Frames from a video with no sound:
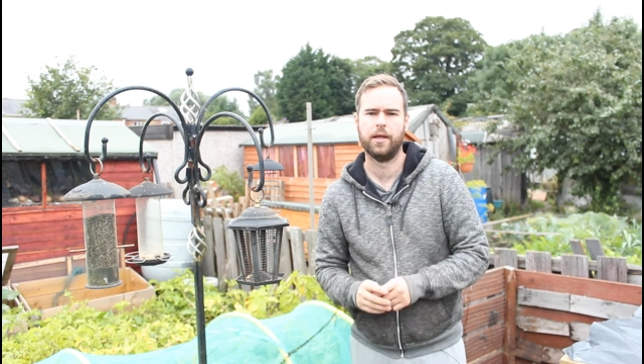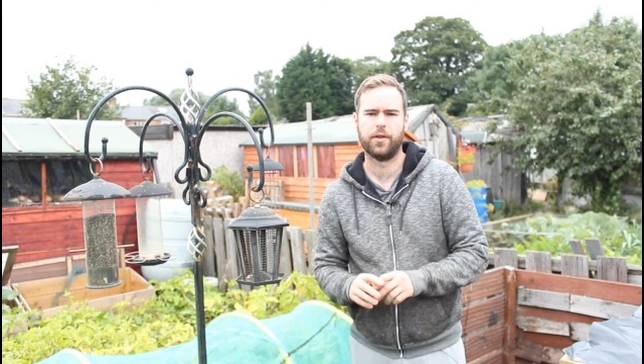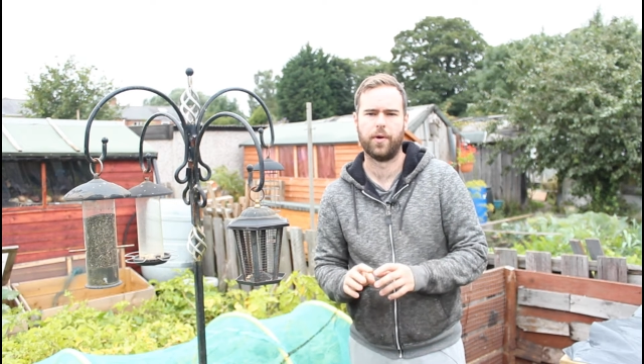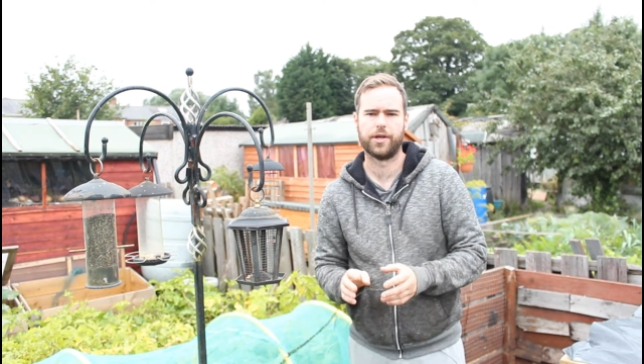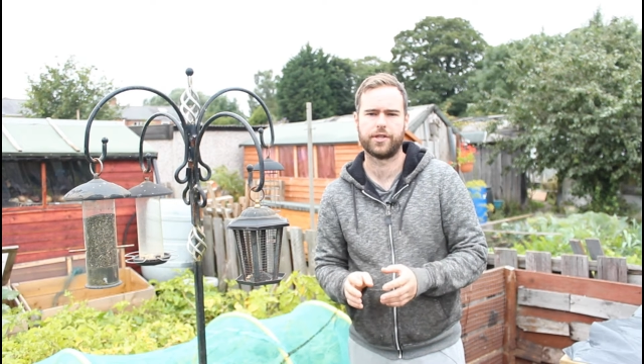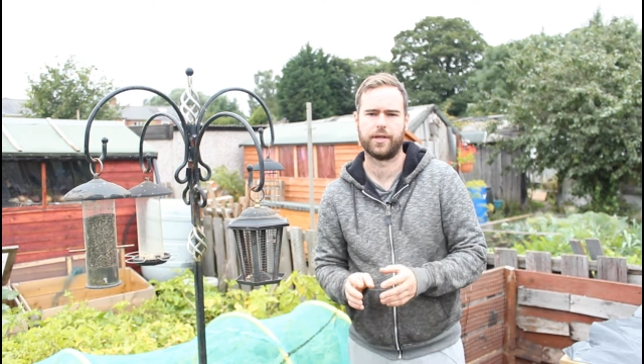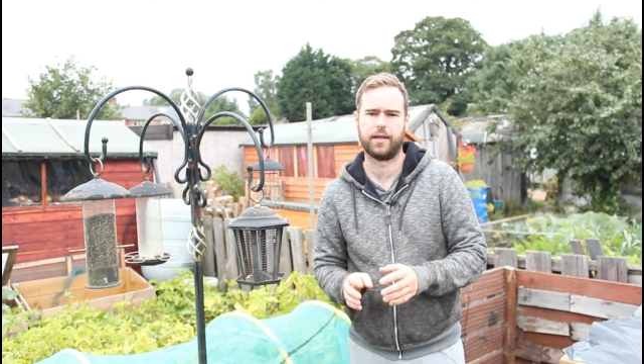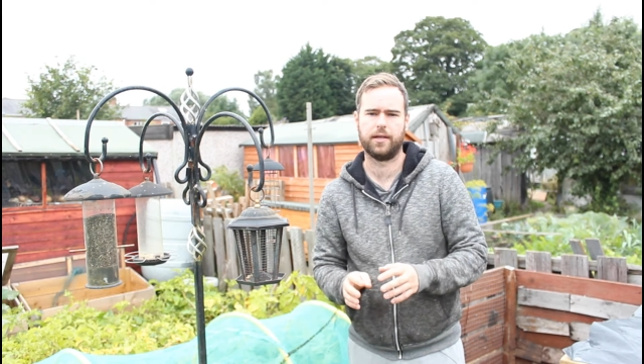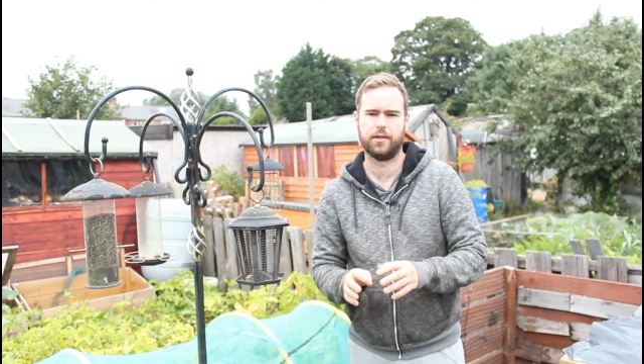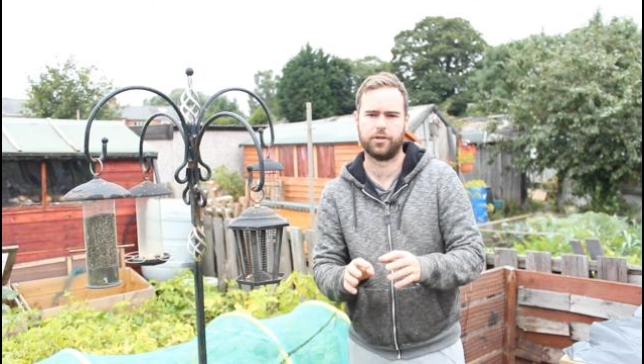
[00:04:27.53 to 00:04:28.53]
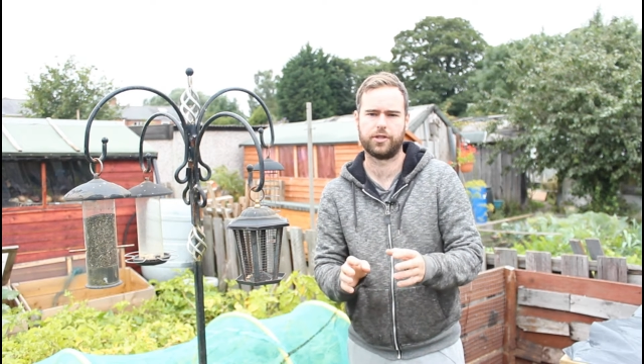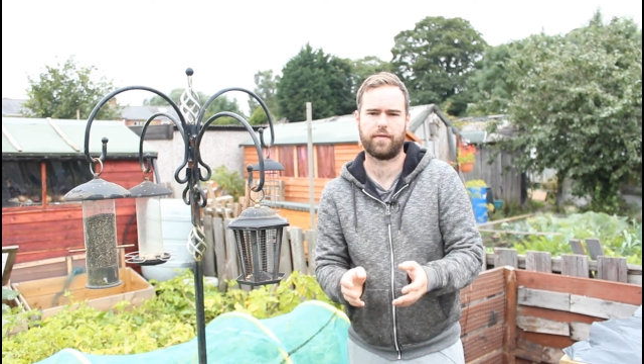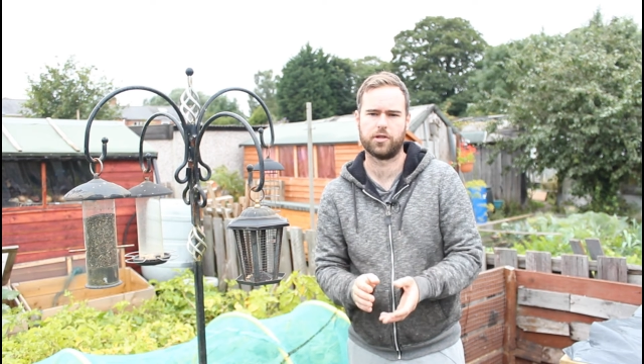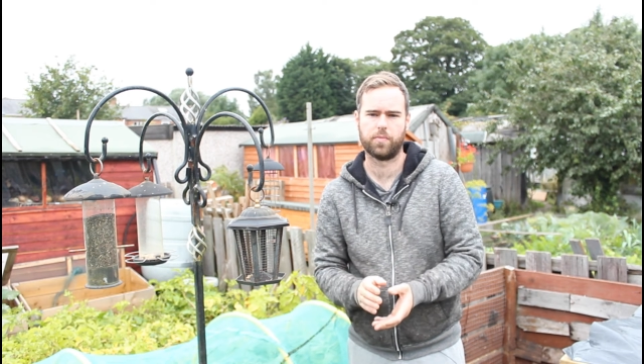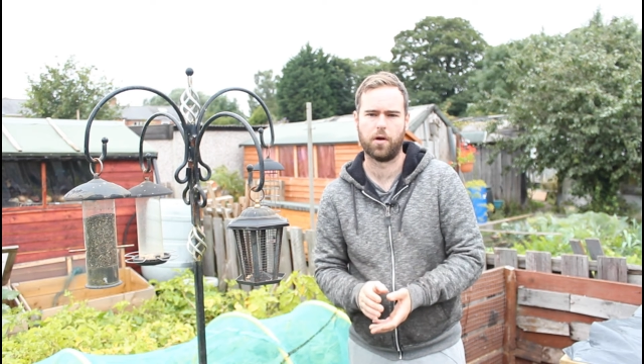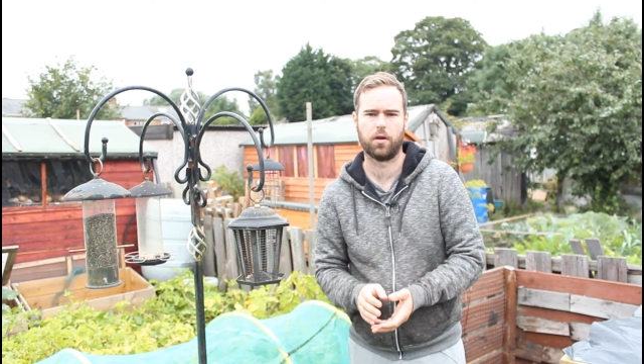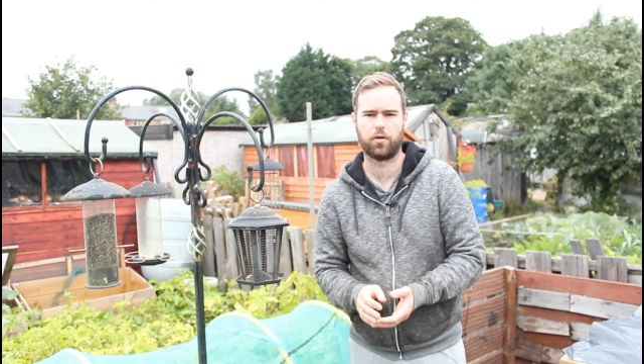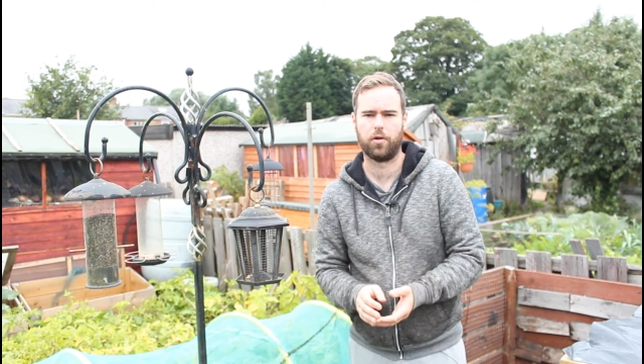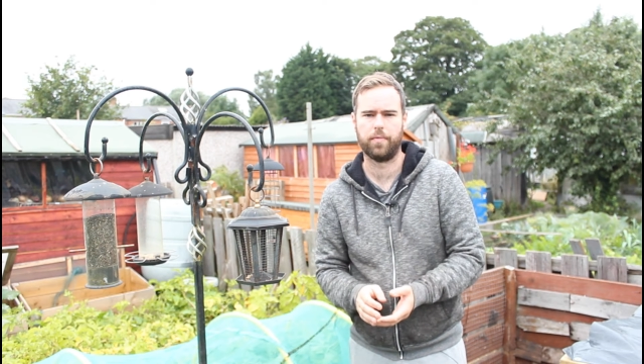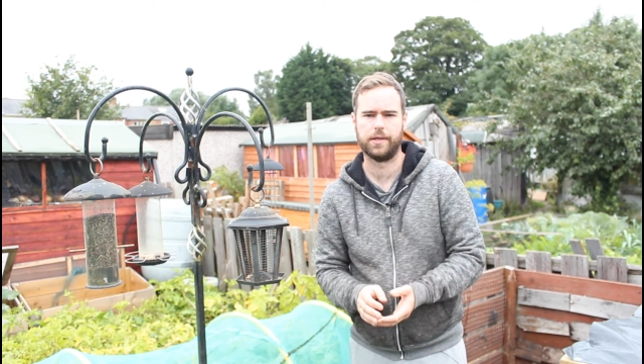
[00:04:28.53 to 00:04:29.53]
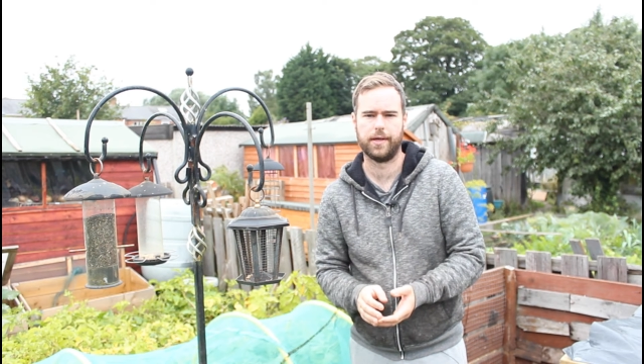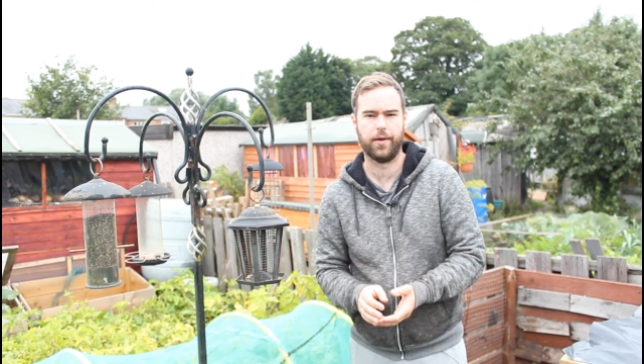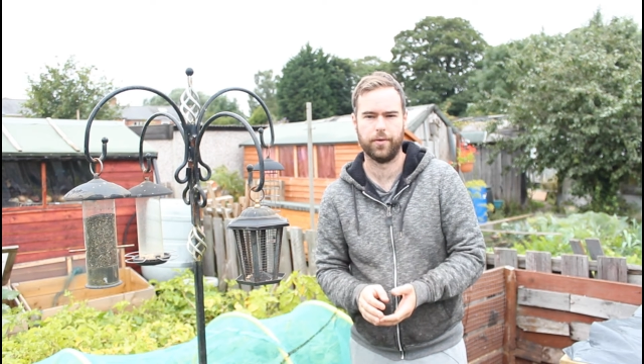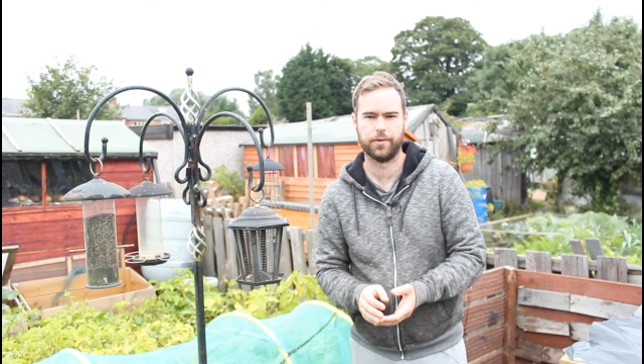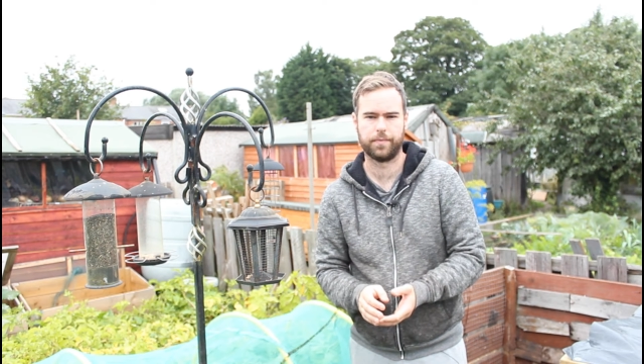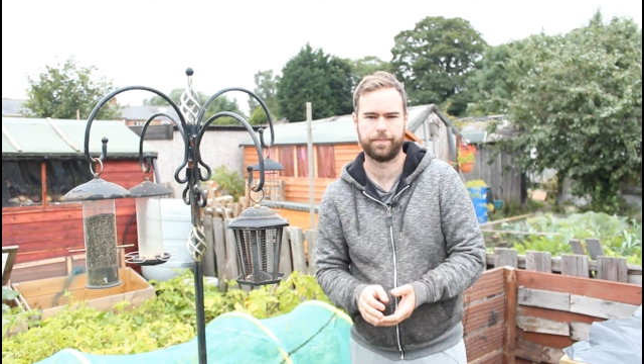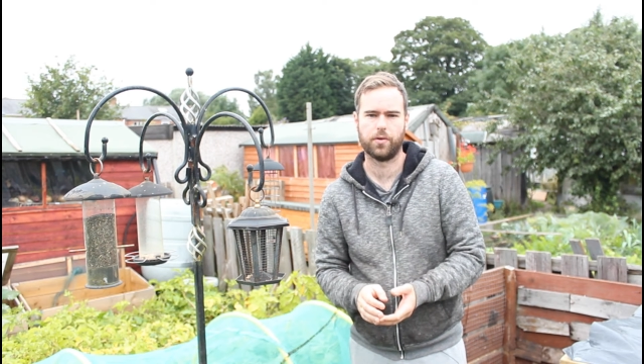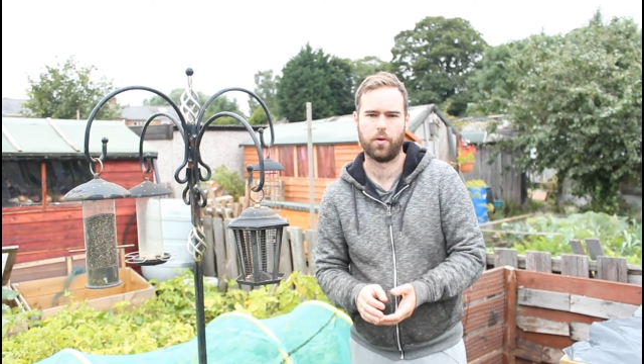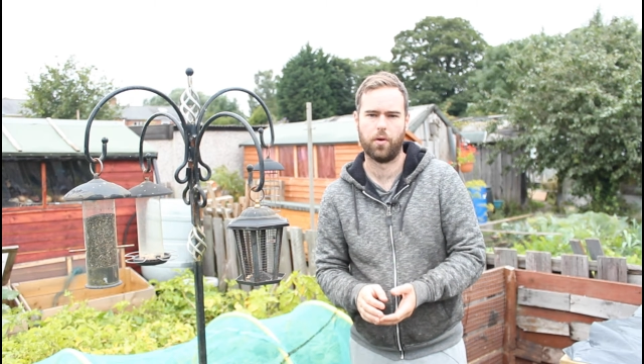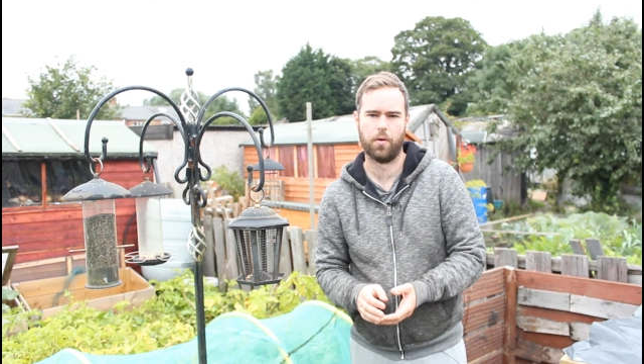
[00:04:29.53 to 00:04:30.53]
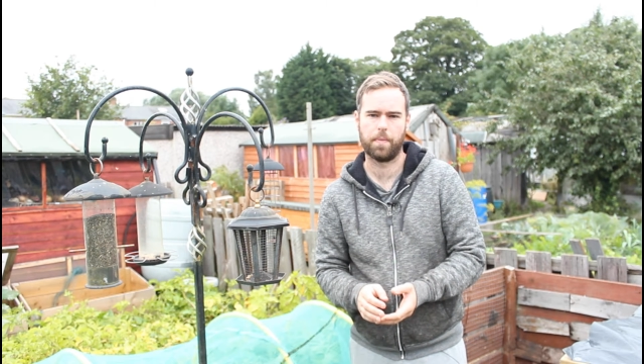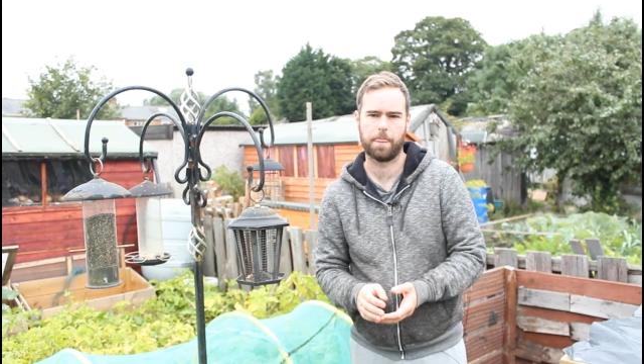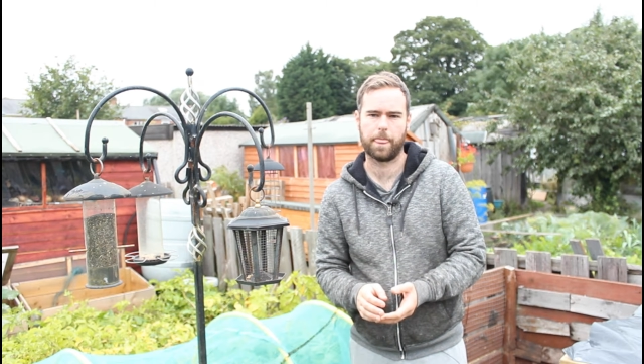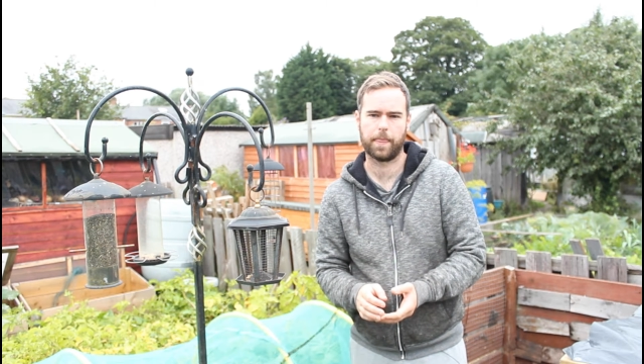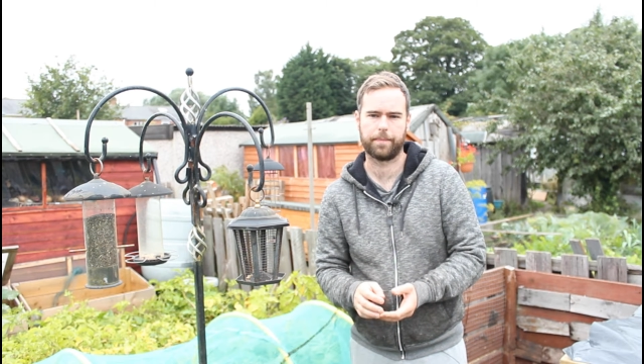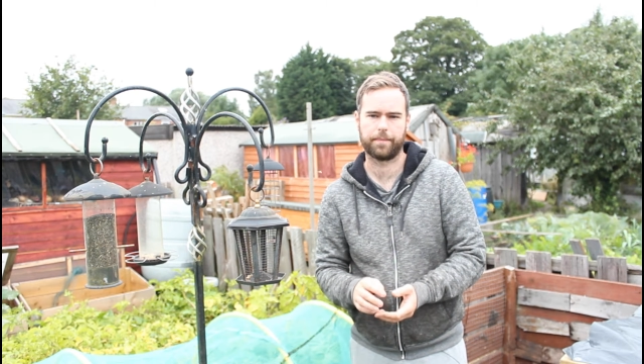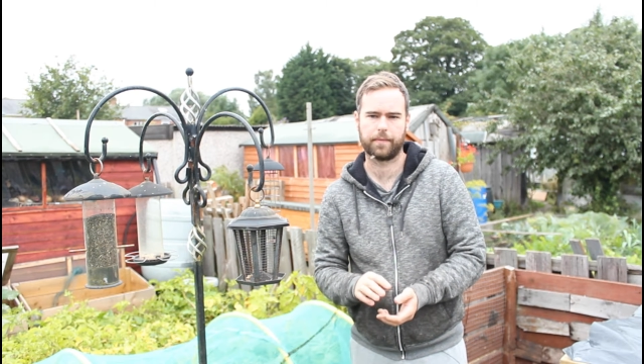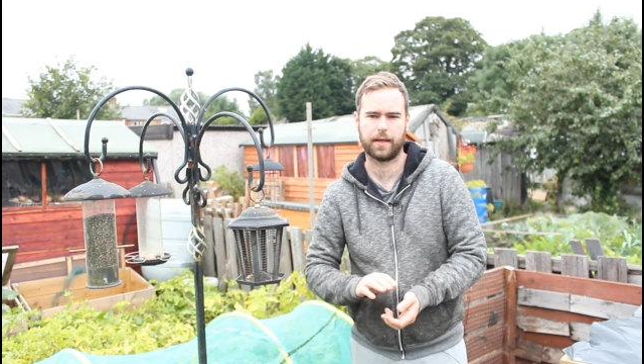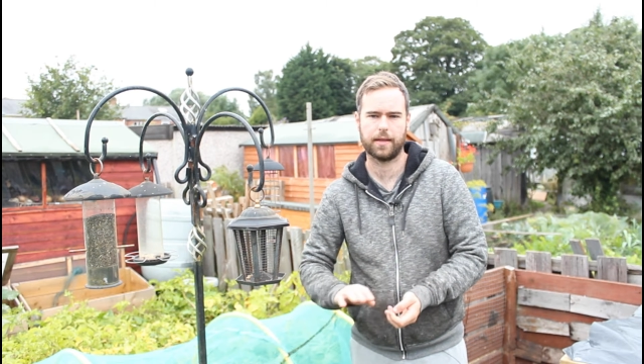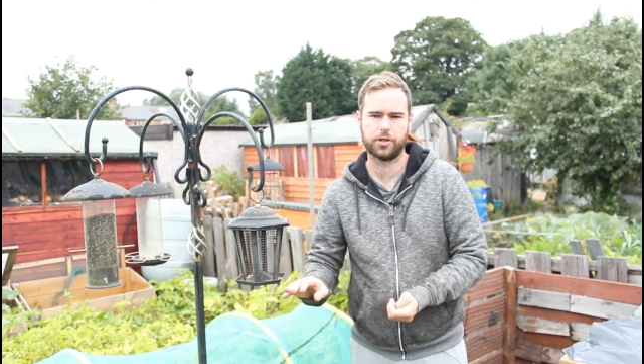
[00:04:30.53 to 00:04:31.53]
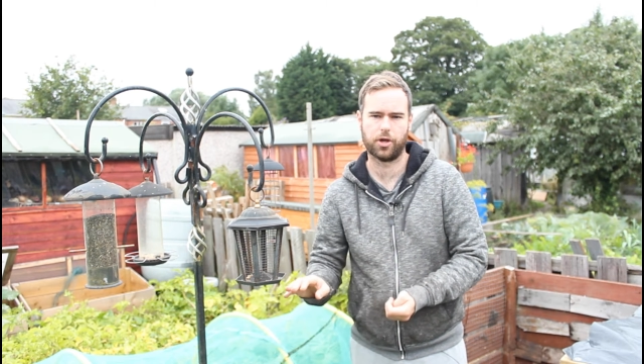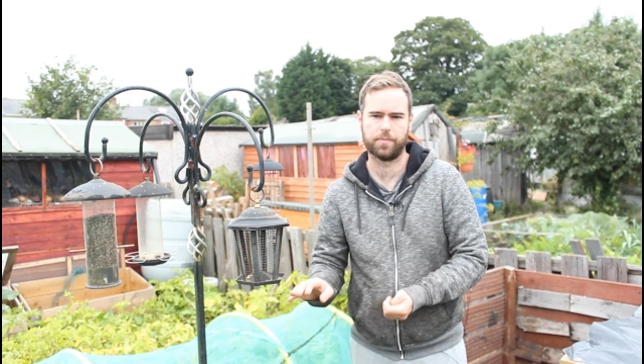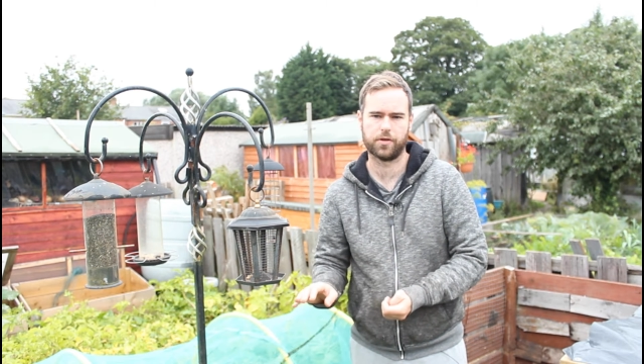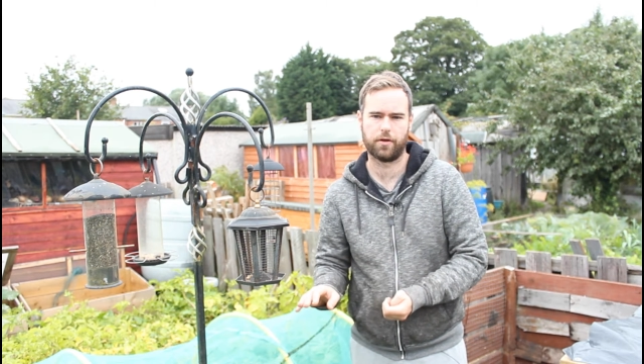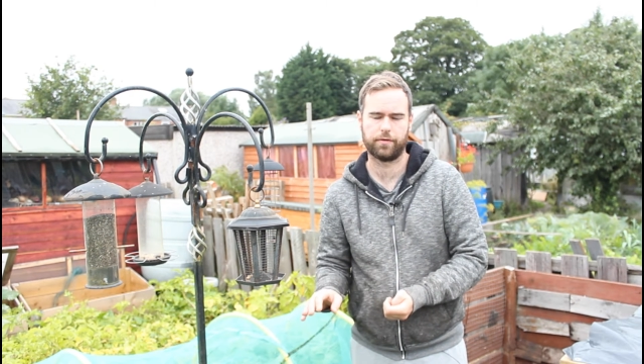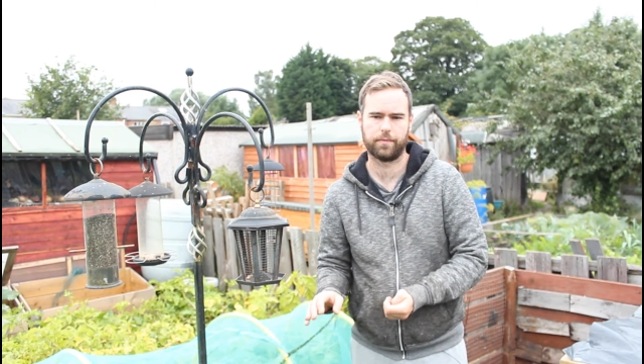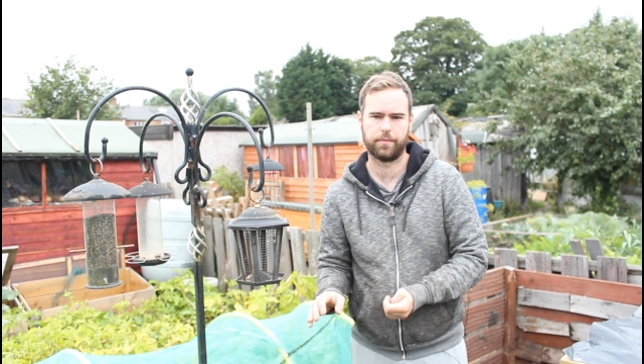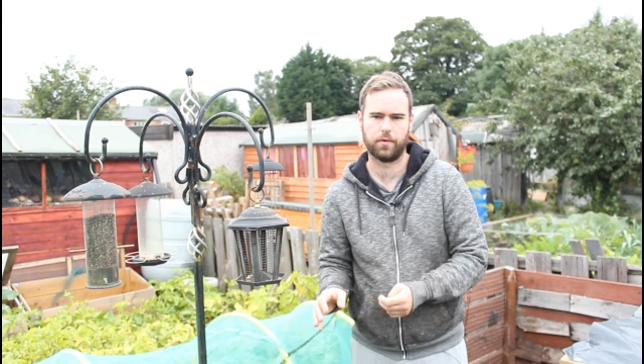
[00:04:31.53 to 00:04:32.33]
The worst thing, you just have a smaller crop of potatoes. So get the tops off.